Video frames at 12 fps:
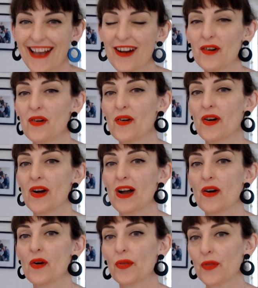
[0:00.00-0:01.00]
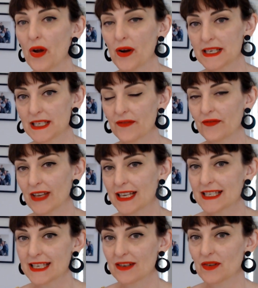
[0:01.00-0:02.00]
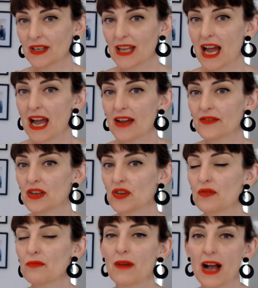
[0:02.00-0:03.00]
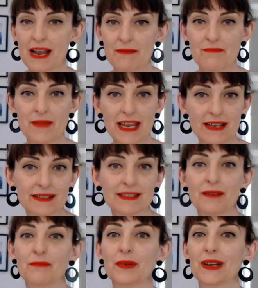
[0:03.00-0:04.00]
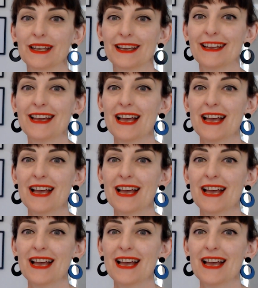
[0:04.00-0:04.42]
or authority figures in your life that you might meet somebody,